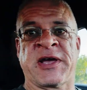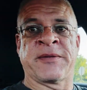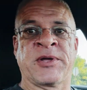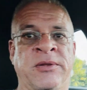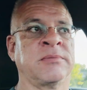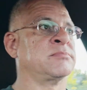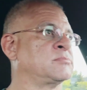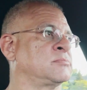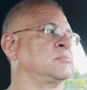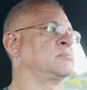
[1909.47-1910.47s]
available?
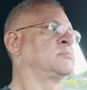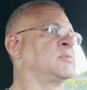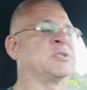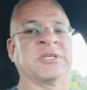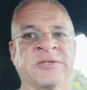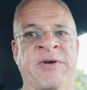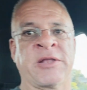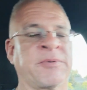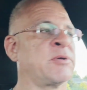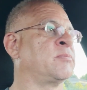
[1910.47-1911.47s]
Is this
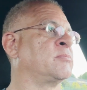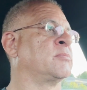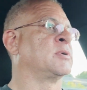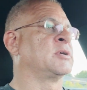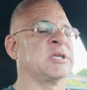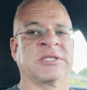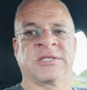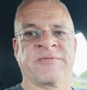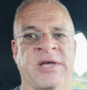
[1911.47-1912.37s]
available? Is this